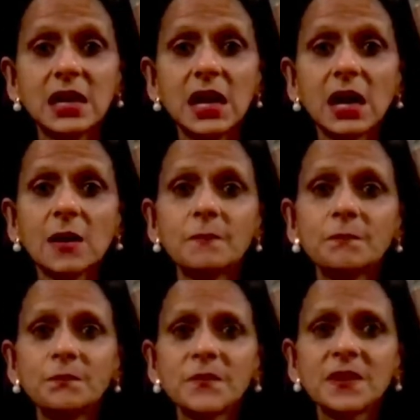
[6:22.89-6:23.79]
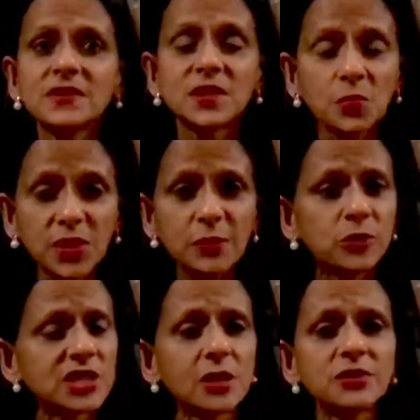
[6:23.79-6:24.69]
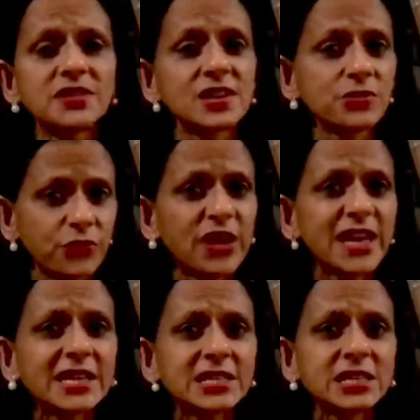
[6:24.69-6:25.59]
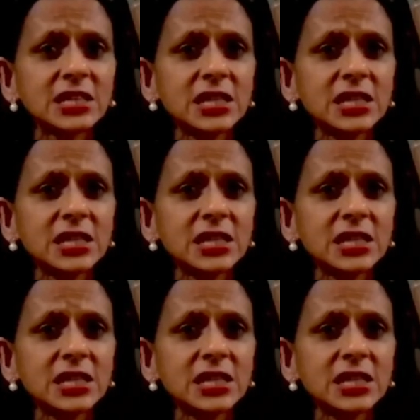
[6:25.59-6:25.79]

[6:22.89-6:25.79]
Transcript: Um, simply put, I would say reflect.